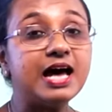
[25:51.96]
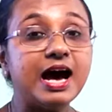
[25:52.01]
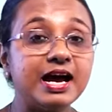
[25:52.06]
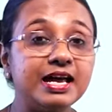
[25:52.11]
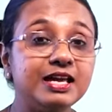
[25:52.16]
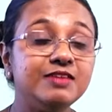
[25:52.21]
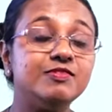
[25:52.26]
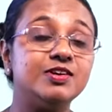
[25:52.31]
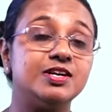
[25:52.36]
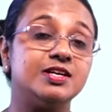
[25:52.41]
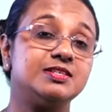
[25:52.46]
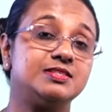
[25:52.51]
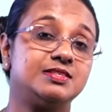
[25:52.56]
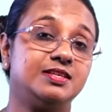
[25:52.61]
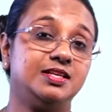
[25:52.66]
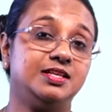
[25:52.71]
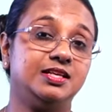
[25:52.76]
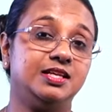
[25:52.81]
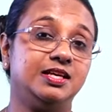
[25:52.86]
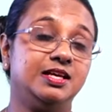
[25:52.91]

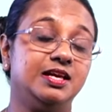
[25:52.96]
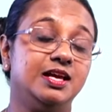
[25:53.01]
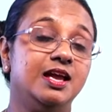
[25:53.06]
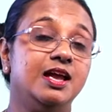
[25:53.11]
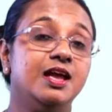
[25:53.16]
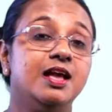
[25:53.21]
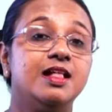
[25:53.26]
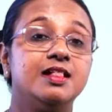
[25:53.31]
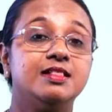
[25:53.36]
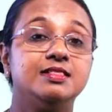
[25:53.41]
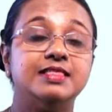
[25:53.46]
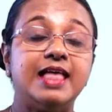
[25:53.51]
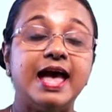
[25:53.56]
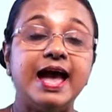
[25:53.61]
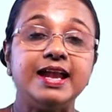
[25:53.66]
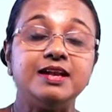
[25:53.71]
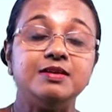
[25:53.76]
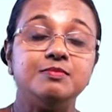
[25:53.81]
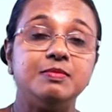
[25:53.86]
diversity. That